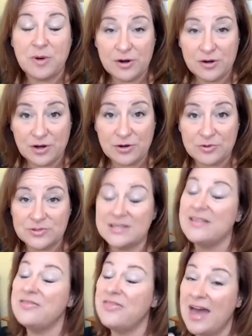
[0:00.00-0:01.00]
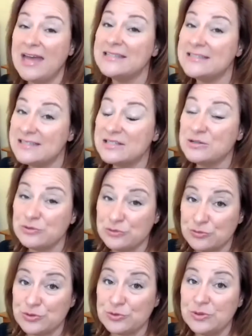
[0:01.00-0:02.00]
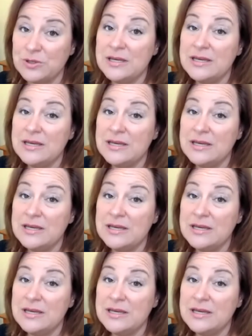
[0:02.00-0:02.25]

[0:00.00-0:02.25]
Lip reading: barcodes. That is still true.